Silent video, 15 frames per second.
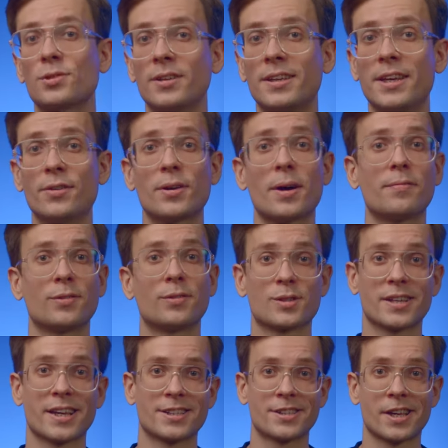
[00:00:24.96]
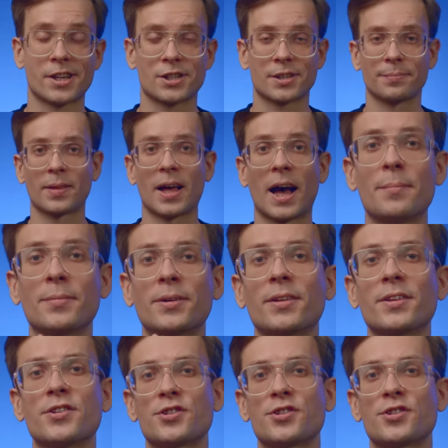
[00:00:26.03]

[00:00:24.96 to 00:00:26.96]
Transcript: to gear up for today's session. I'm gonna